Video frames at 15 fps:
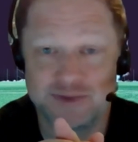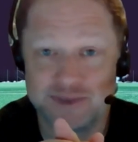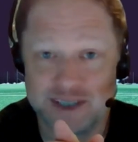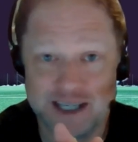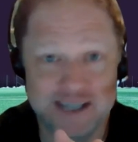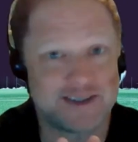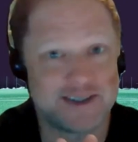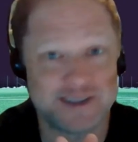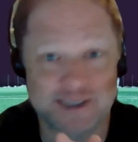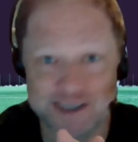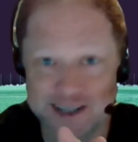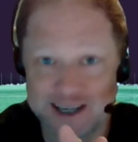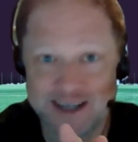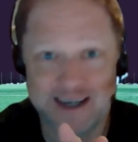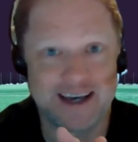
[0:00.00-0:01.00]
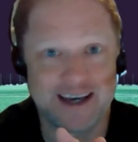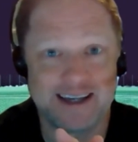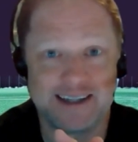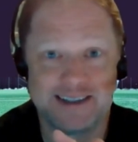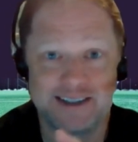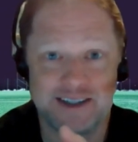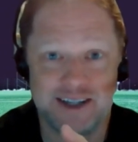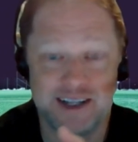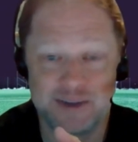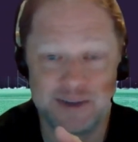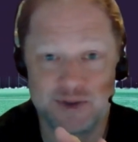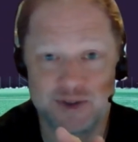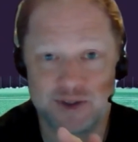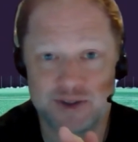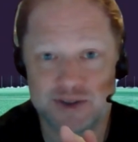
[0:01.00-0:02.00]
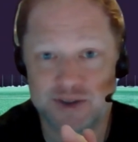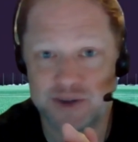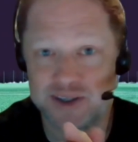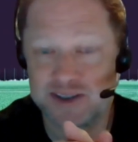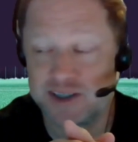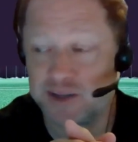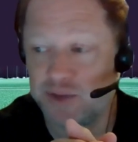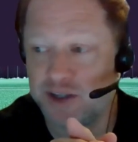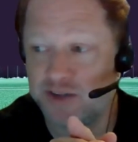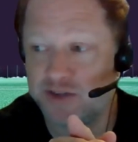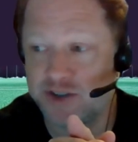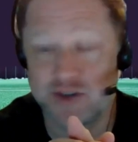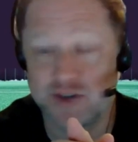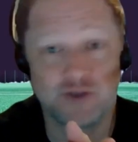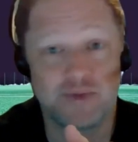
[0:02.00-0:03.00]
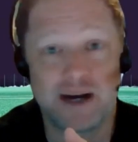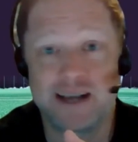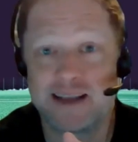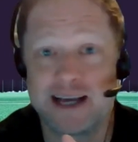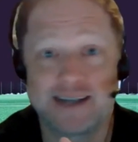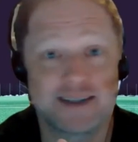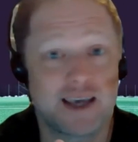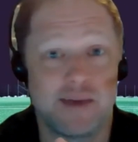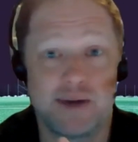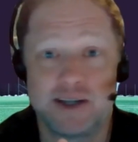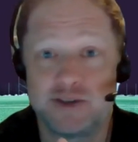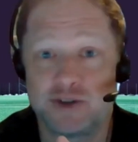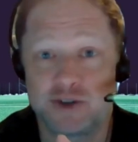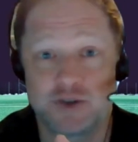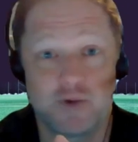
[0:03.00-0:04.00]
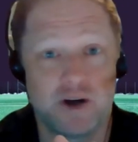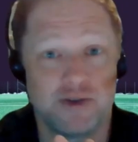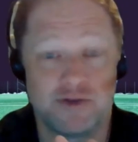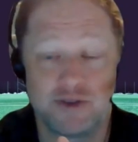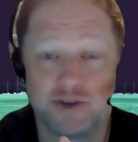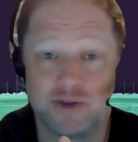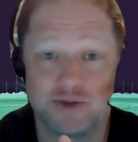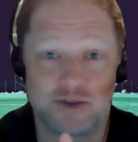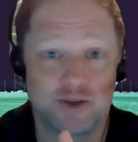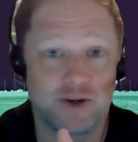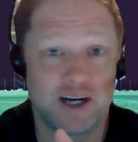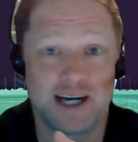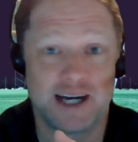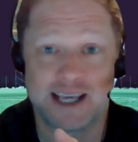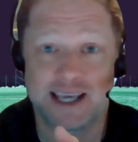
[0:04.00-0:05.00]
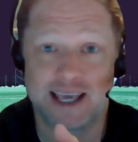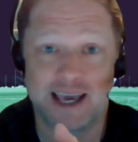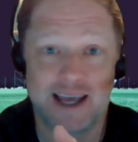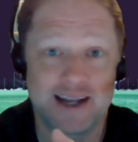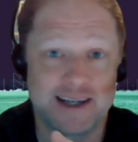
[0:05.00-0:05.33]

NCCAA and it was also NCAA Division two. My last game I took 12 too, so I get